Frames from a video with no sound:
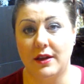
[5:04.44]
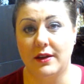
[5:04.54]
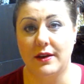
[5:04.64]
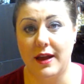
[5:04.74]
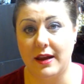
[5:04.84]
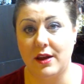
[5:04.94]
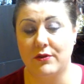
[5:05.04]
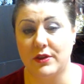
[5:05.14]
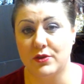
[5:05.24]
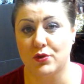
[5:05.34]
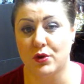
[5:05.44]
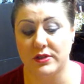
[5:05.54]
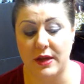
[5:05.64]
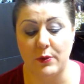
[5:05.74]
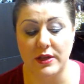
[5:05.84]
in any of the
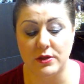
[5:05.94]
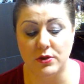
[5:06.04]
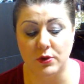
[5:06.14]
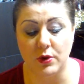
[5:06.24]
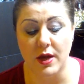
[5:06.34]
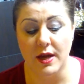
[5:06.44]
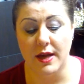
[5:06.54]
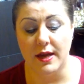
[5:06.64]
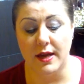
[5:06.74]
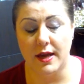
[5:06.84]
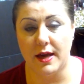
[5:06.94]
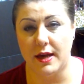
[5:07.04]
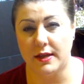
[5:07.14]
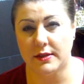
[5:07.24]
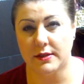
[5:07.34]
stores I went to,
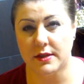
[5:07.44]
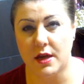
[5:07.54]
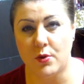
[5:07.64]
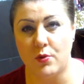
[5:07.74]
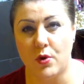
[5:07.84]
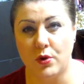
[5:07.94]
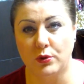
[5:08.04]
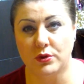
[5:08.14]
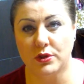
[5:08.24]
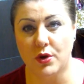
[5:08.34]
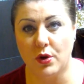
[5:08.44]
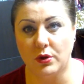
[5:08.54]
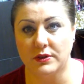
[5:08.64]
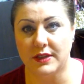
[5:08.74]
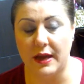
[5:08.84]
it's a rose
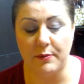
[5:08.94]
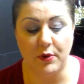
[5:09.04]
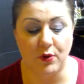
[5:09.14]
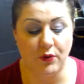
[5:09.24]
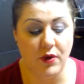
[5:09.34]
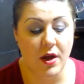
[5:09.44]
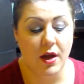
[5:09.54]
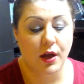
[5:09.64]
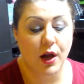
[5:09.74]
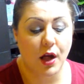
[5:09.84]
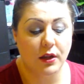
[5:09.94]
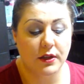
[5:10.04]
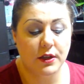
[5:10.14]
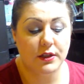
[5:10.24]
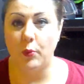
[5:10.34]
gold type of
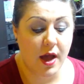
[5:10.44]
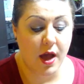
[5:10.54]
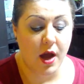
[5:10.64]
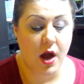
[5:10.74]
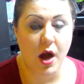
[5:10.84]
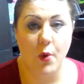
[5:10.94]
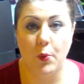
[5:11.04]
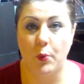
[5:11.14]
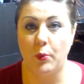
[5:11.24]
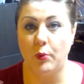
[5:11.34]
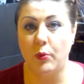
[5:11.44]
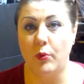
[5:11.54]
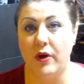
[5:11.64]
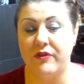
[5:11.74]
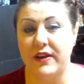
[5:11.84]
colors.
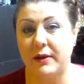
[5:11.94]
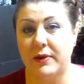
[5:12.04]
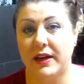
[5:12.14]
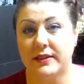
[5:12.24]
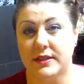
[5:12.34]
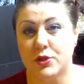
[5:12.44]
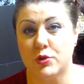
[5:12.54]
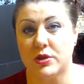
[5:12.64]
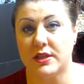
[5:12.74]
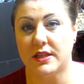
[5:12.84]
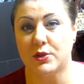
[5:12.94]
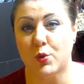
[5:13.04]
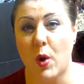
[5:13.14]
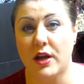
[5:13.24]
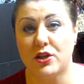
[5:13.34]
If anybody is interested in
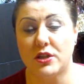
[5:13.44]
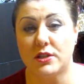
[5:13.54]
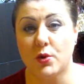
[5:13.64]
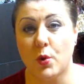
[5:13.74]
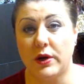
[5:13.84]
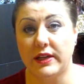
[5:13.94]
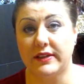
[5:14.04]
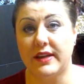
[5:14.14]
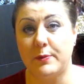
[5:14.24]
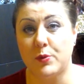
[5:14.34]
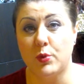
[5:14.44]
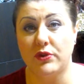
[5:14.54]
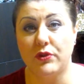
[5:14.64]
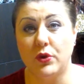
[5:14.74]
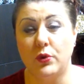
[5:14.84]
swatches or in-depth
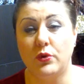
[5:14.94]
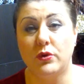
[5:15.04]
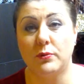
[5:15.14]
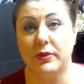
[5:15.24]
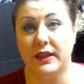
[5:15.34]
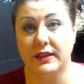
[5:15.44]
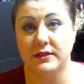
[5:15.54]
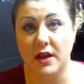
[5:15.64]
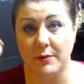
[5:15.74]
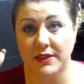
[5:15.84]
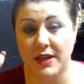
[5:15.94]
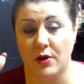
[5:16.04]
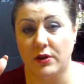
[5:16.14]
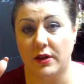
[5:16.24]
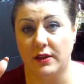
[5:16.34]
reviews, please comment
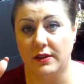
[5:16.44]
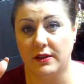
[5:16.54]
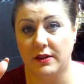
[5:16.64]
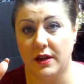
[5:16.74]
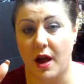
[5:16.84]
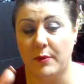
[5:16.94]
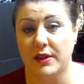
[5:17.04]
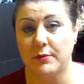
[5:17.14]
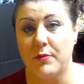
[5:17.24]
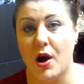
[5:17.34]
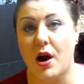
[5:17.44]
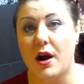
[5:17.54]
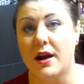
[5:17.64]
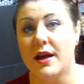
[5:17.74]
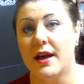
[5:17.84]
down in the comment
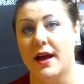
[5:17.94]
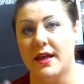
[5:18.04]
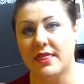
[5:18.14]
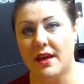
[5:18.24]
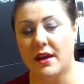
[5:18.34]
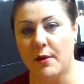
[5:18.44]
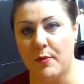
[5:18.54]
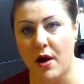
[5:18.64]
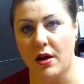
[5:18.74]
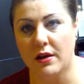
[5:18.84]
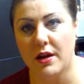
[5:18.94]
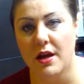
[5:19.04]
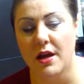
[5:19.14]
bar, and then upon